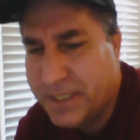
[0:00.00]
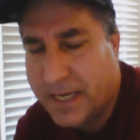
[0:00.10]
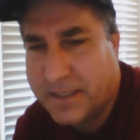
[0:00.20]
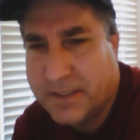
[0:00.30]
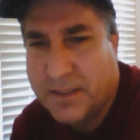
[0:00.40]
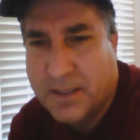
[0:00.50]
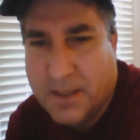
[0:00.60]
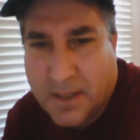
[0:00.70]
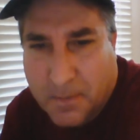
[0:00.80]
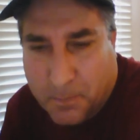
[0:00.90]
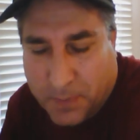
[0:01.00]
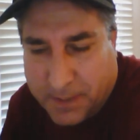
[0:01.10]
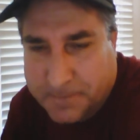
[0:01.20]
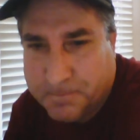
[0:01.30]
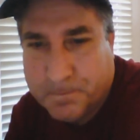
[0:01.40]
yet.
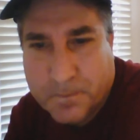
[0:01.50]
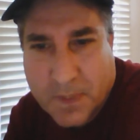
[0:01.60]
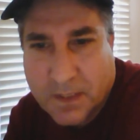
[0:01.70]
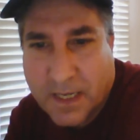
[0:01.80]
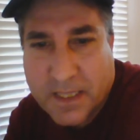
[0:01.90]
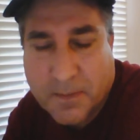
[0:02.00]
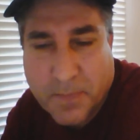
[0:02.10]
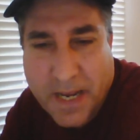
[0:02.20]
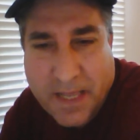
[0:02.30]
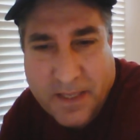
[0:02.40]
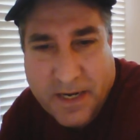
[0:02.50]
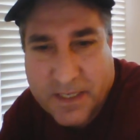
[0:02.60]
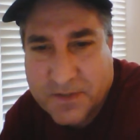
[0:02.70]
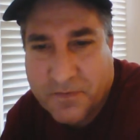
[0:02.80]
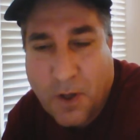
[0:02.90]
But like the man that
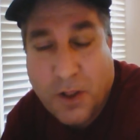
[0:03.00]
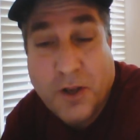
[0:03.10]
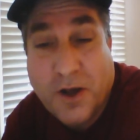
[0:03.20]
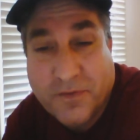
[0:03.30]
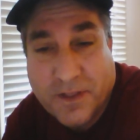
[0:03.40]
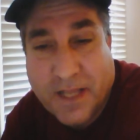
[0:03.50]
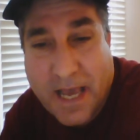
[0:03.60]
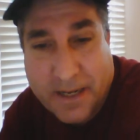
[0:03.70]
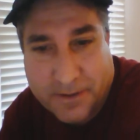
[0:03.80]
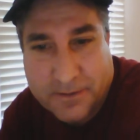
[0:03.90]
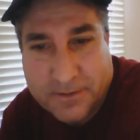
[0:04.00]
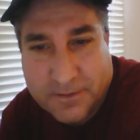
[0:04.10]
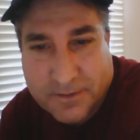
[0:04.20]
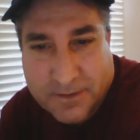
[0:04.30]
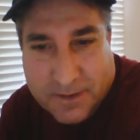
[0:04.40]
has fallen off the ladder
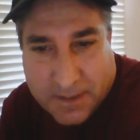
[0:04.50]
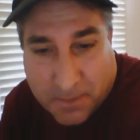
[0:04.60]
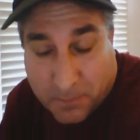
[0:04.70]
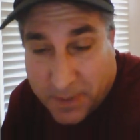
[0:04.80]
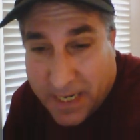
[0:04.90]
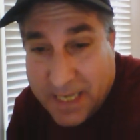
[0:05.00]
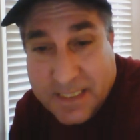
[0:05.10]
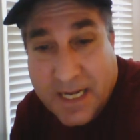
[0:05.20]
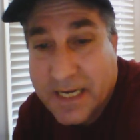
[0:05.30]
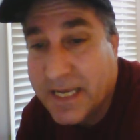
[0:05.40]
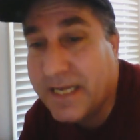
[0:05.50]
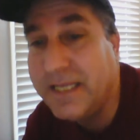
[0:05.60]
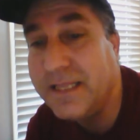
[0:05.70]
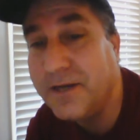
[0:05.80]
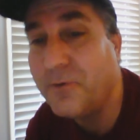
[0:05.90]
but has not yet
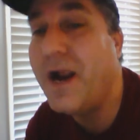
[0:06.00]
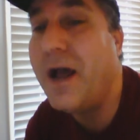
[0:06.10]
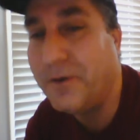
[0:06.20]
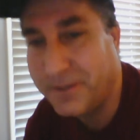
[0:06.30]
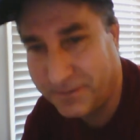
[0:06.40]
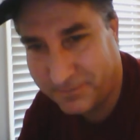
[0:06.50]
hit the ground,